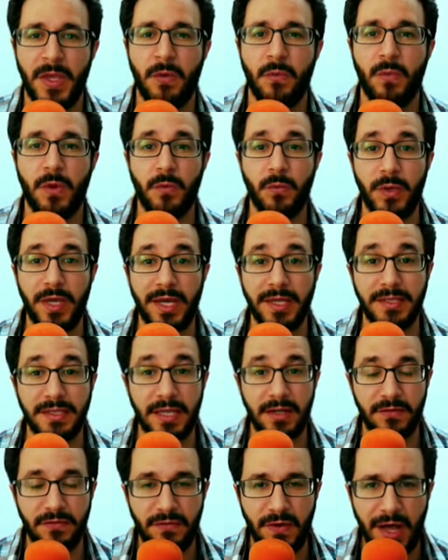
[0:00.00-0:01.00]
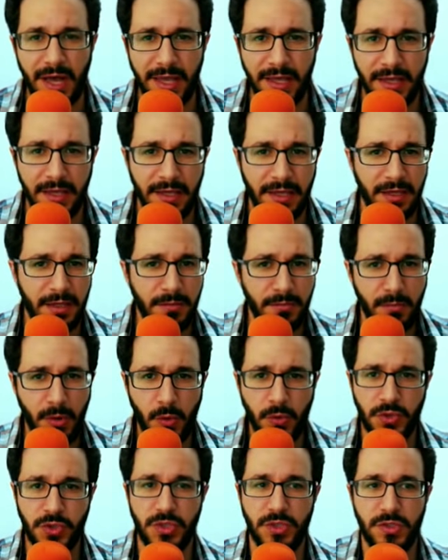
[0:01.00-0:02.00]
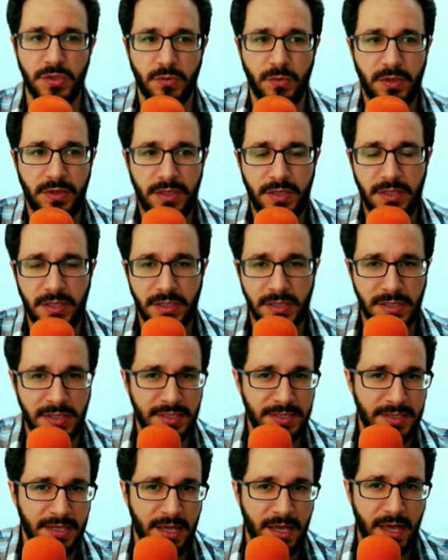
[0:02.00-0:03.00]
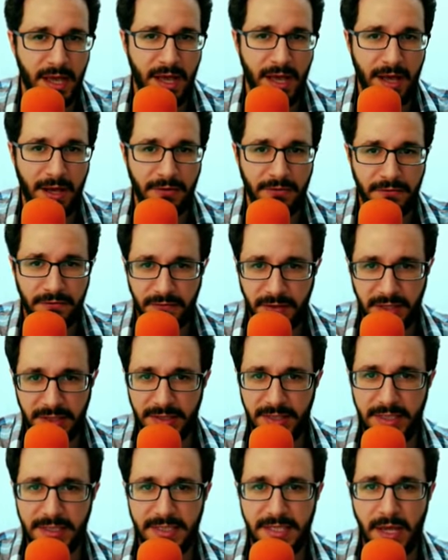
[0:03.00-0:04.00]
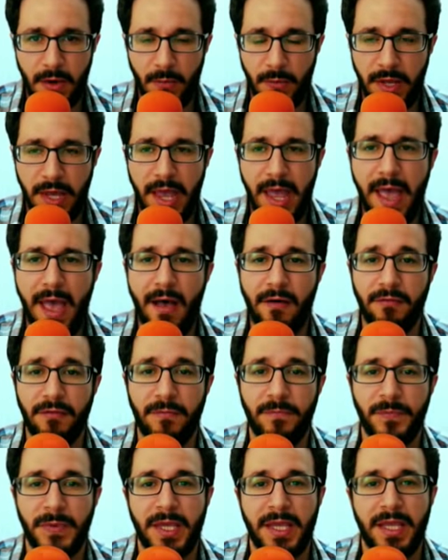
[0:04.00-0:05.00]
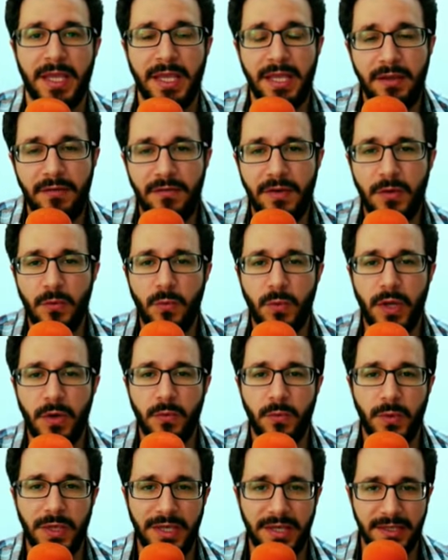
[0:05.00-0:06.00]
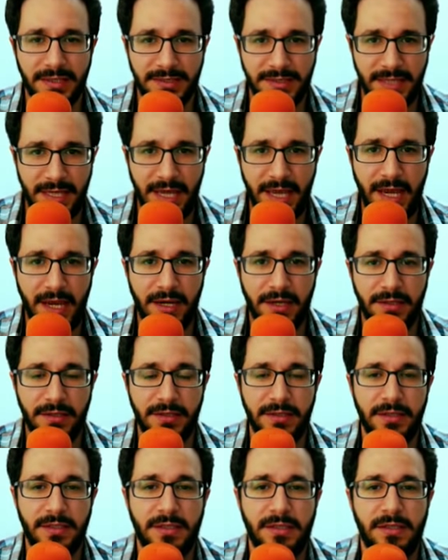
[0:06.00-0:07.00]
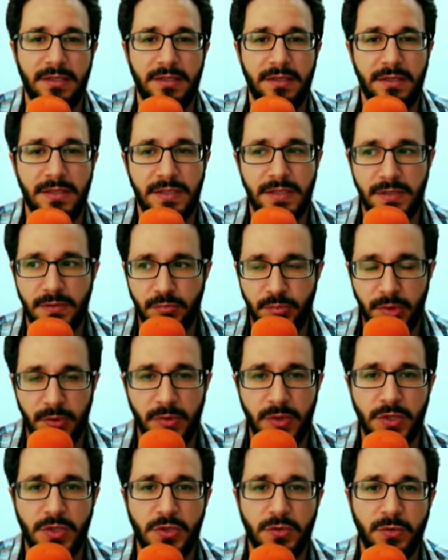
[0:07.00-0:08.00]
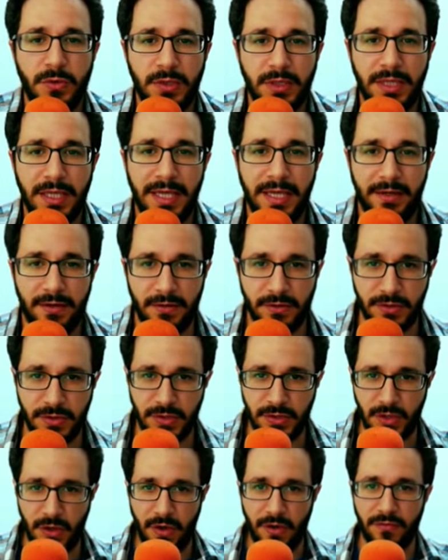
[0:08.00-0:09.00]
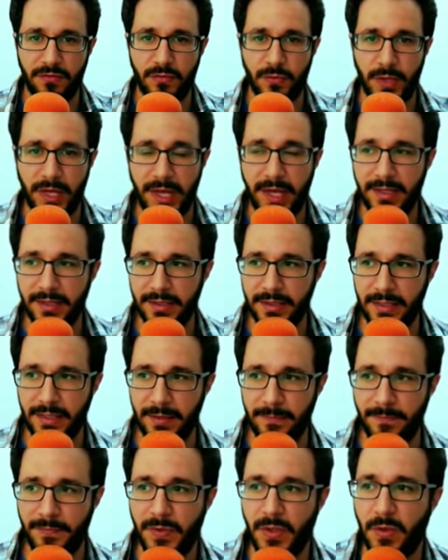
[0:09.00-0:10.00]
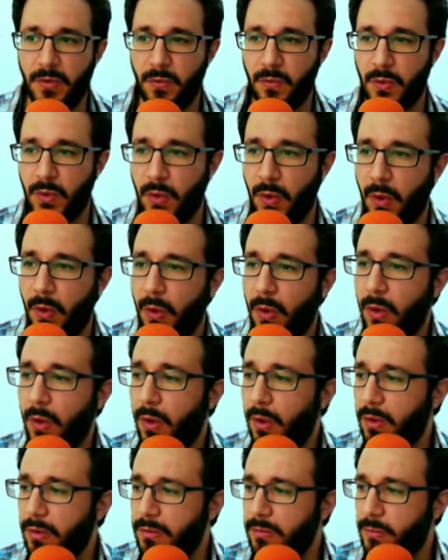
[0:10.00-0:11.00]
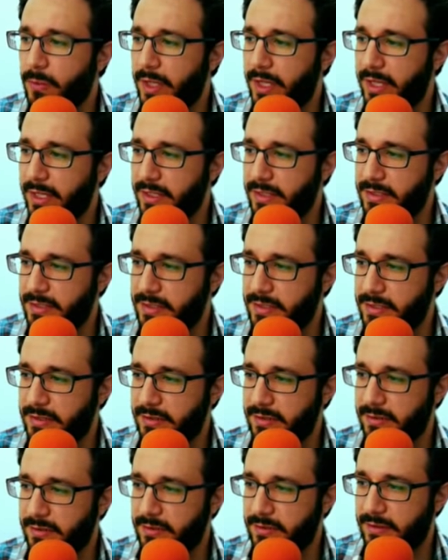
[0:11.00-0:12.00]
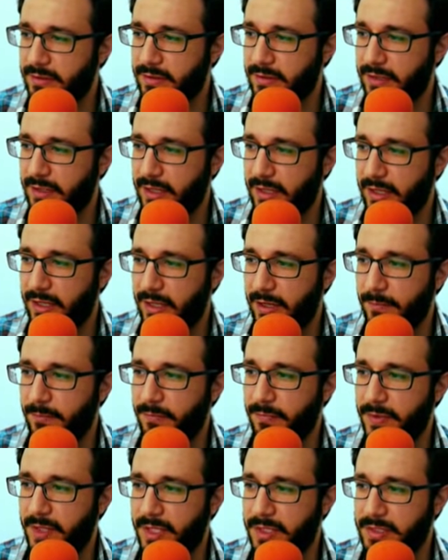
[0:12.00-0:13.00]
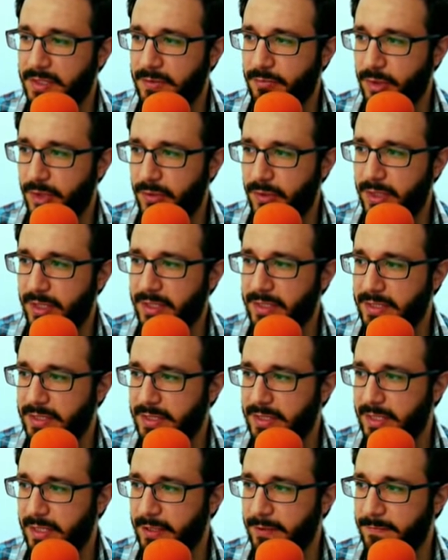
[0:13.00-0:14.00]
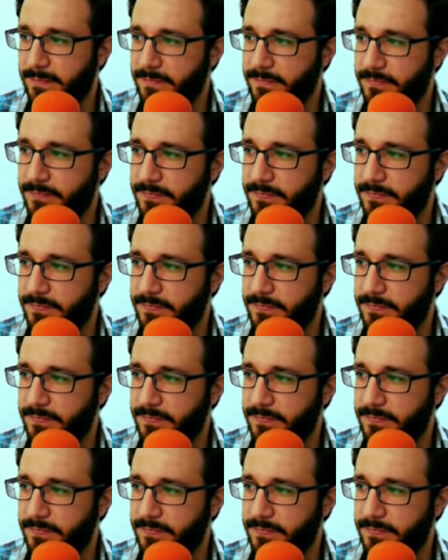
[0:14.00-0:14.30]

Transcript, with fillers: when we identify emotions within us, uh, feelings that we have, even when we attain the spiritual layers of reality, we're always um, experiencing,